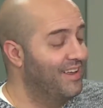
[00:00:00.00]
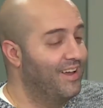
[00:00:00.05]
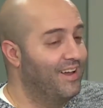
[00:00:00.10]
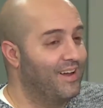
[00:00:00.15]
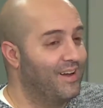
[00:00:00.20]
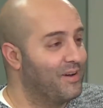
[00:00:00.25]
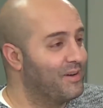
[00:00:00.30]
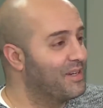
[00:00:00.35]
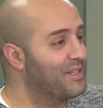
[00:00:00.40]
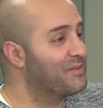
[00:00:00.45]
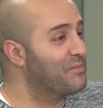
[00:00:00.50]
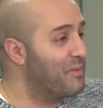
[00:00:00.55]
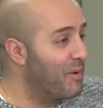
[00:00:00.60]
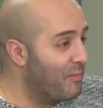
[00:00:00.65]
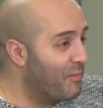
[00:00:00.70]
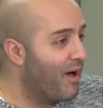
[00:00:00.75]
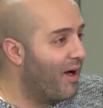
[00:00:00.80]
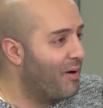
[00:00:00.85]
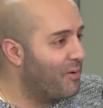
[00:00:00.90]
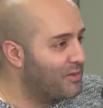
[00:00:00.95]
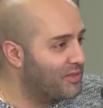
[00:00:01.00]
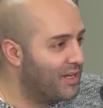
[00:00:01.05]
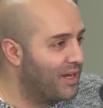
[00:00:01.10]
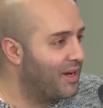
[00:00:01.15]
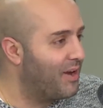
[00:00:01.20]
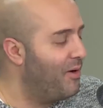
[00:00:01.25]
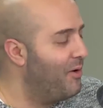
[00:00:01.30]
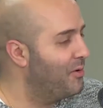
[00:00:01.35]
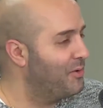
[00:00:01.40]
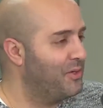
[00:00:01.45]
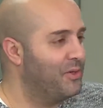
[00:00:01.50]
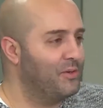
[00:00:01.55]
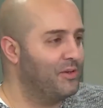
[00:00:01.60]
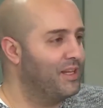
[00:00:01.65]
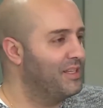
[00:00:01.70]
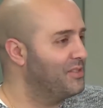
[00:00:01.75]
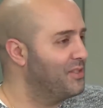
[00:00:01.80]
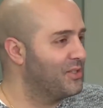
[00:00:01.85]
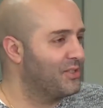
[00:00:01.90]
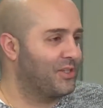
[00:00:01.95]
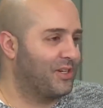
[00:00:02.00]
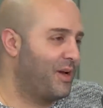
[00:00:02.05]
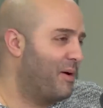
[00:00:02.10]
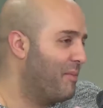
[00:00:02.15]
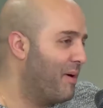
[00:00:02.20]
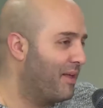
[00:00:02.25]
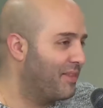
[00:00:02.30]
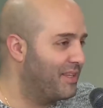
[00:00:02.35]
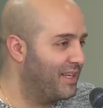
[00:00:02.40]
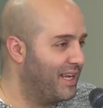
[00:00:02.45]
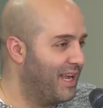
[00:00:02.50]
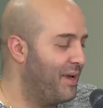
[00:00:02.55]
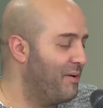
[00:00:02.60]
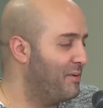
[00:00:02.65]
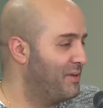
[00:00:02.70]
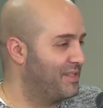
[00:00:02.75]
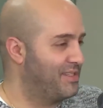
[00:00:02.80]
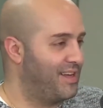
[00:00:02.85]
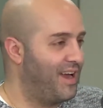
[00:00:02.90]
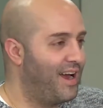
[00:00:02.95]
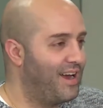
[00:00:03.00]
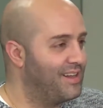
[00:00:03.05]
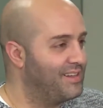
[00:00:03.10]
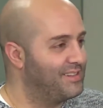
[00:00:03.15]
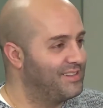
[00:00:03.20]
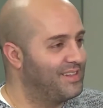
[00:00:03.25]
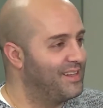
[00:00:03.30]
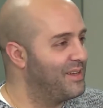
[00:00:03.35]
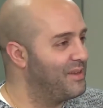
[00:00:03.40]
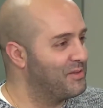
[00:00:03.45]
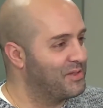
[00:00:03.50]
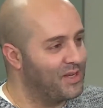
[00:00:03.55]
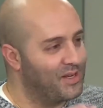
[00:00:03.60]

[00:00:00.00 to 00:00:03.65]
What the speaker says: Because remember, I was like, oh, dude, let's just come out the gate with sinus slips.